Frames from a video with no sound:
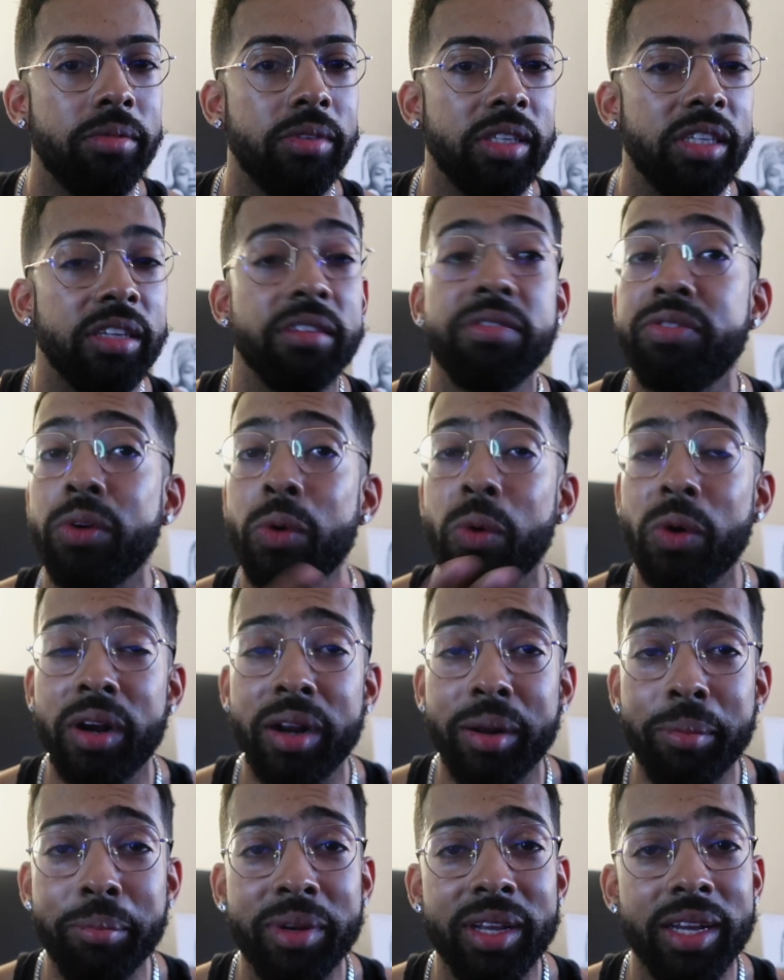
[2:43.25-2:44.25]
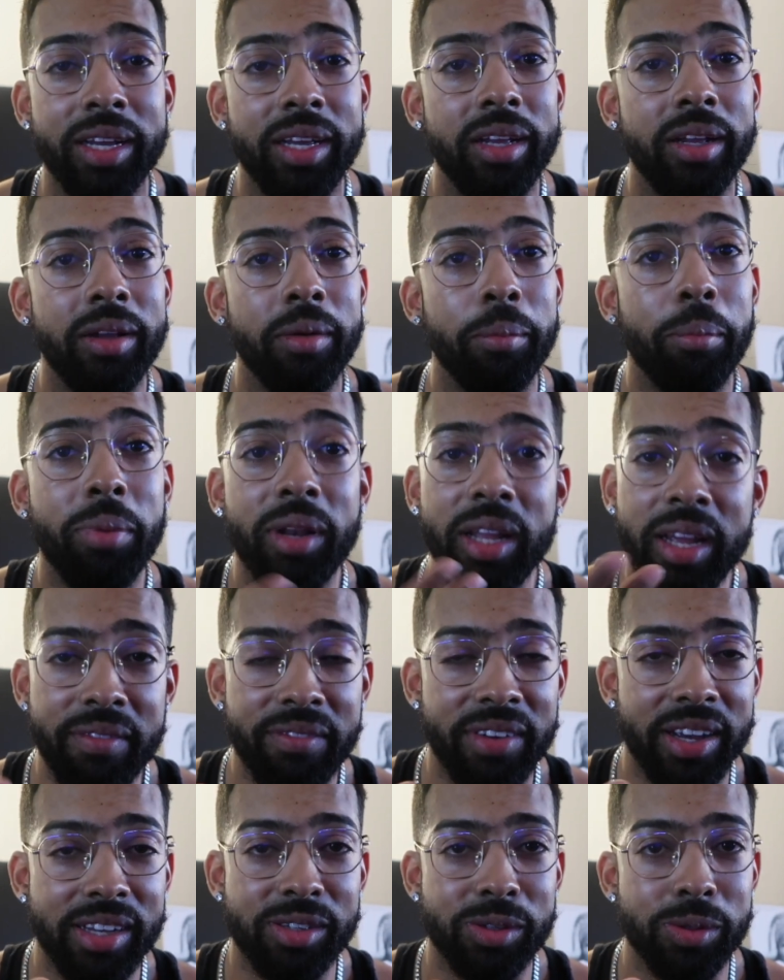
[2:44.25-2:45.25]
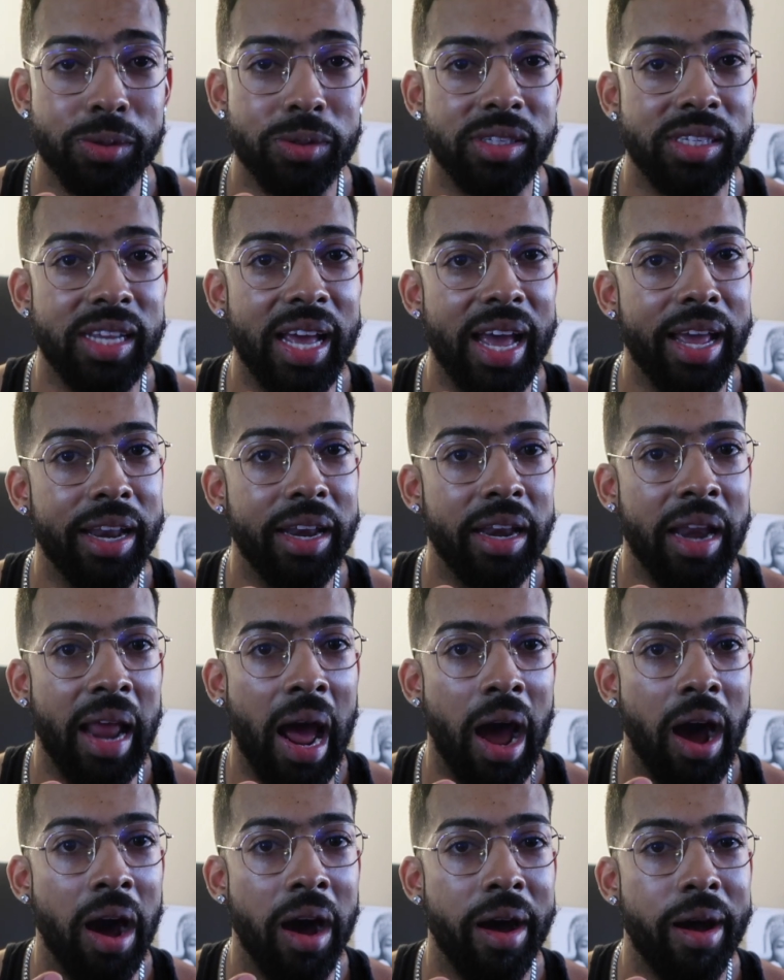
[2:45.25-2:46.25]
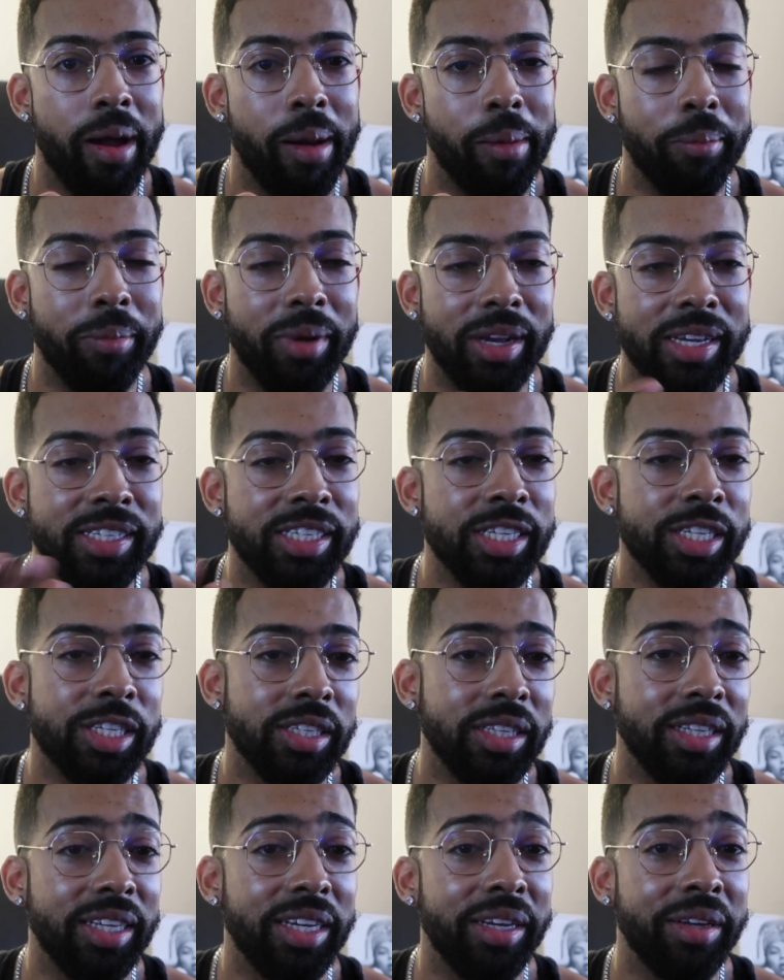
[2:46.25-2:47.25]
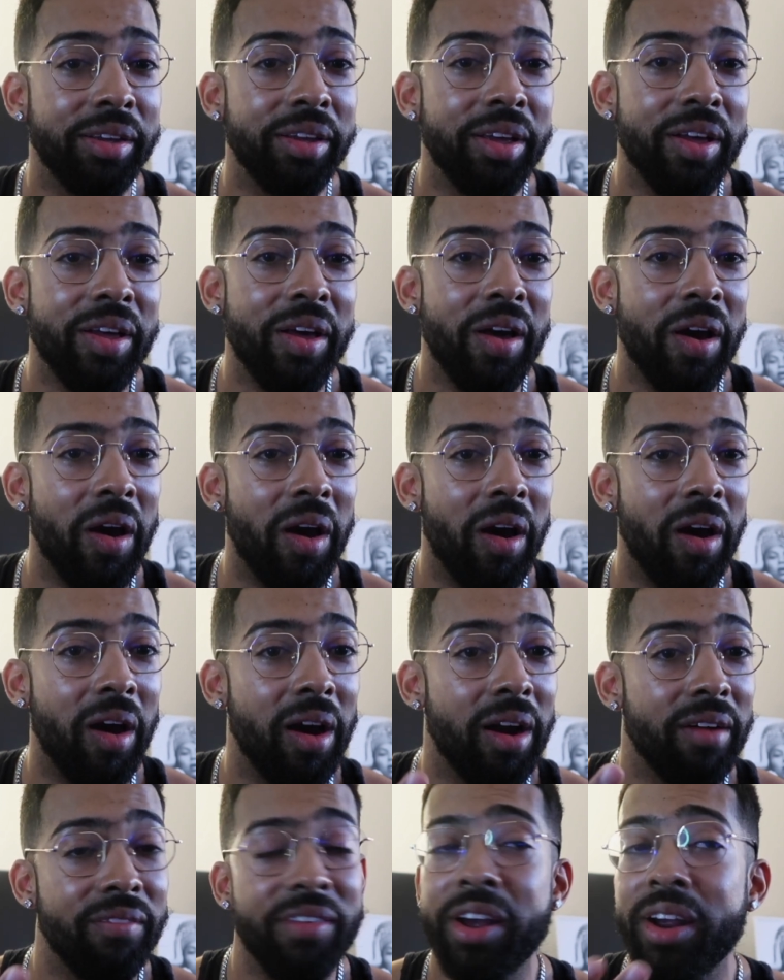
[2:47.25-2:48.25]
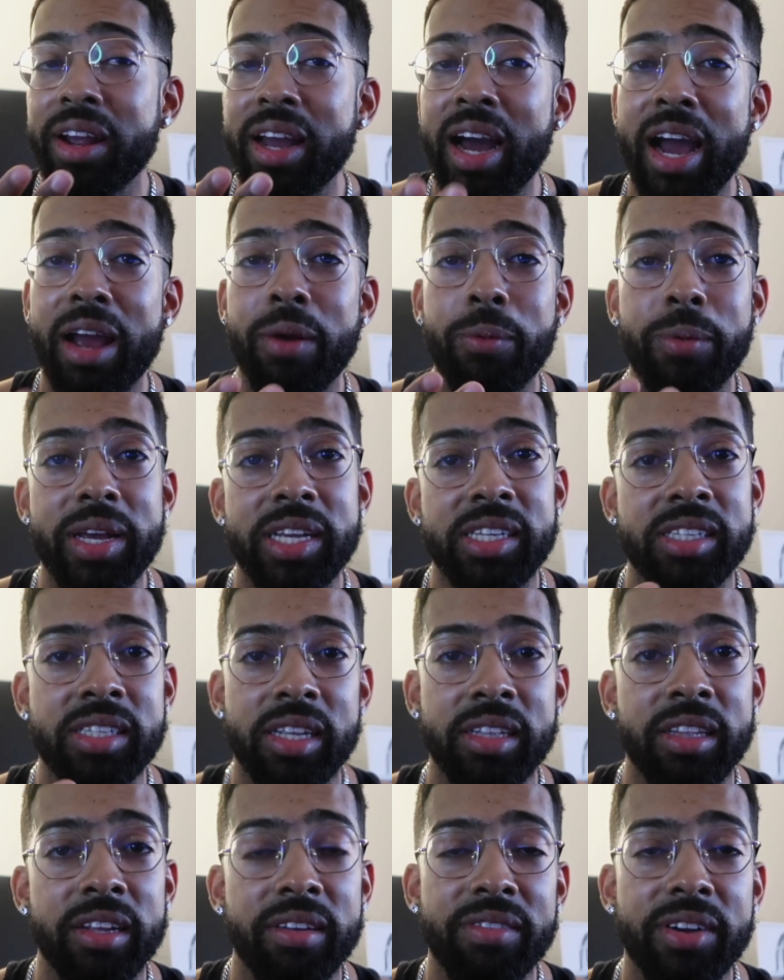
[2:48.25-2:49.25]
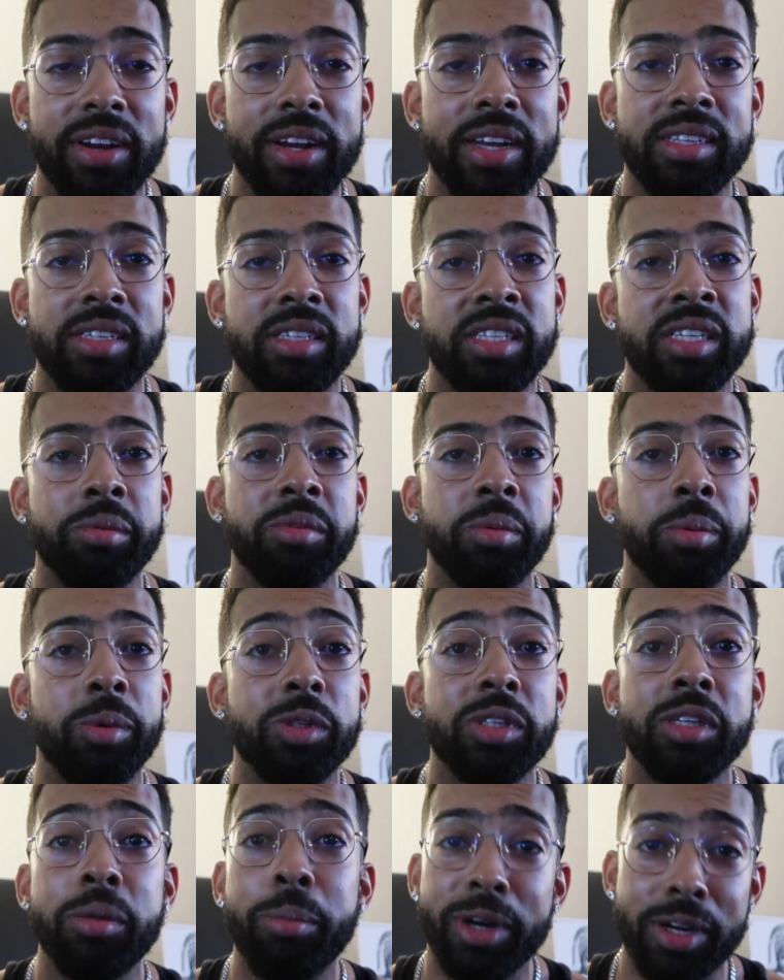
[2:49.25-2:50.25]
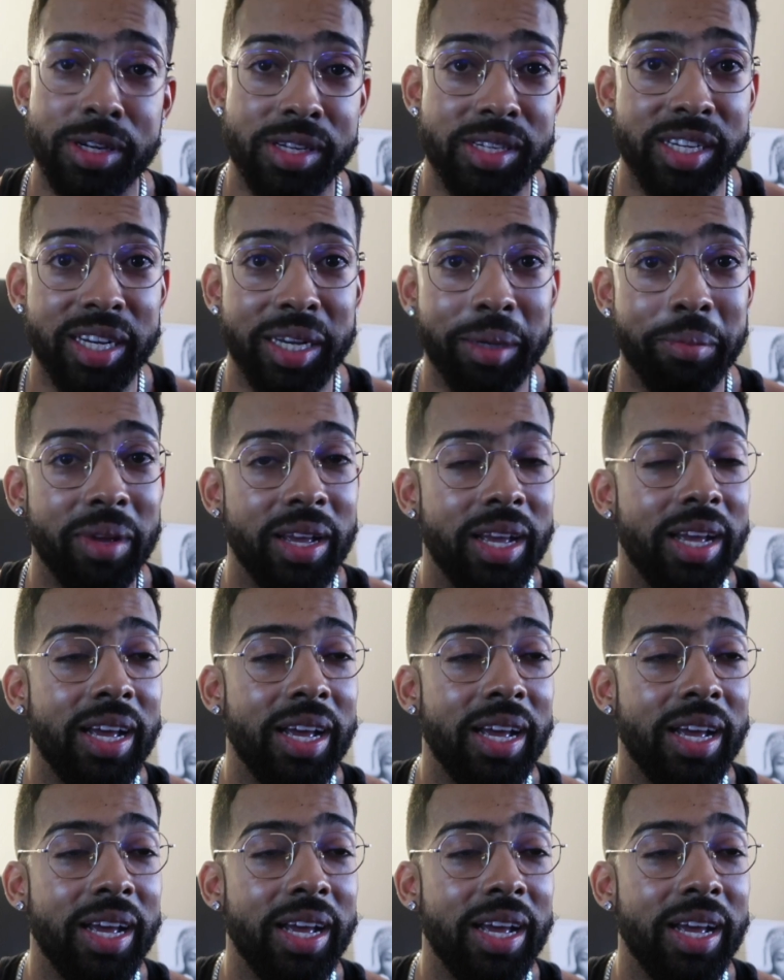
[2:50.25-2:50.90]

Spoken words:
deformed blood vessels that essentially are very high risk, and they're very susceptible to bursting.